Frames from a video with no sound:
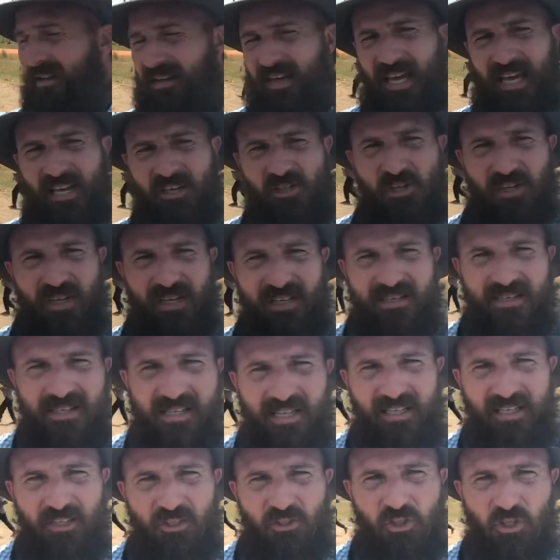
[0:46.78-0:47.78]
as you can
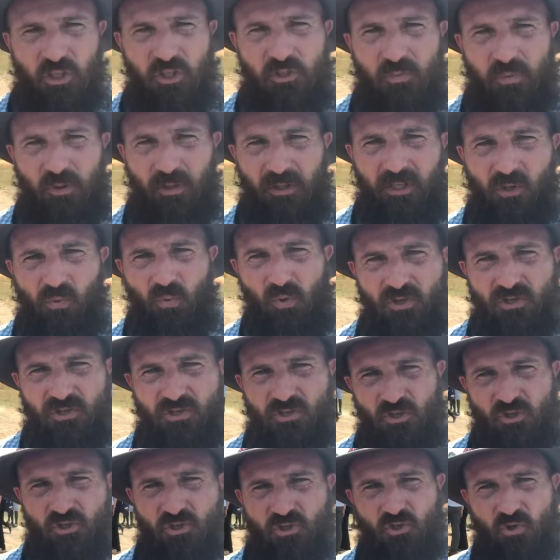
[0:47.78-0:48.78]
see, the church building
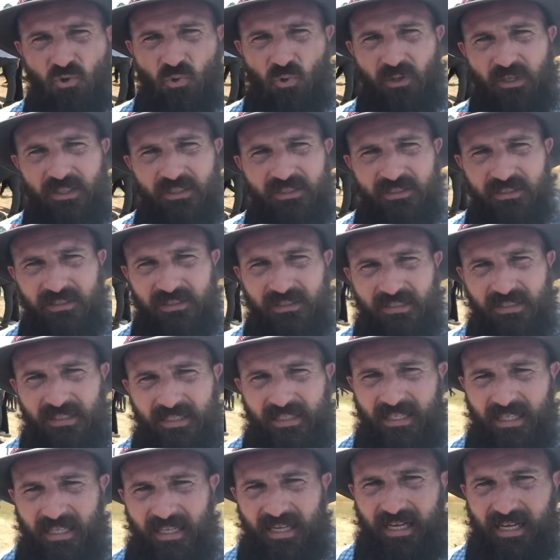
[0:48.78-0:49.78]
was destroyed
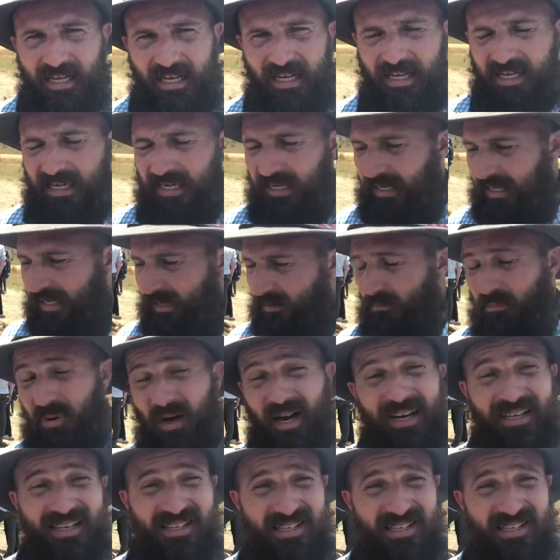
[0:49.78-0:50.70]
by the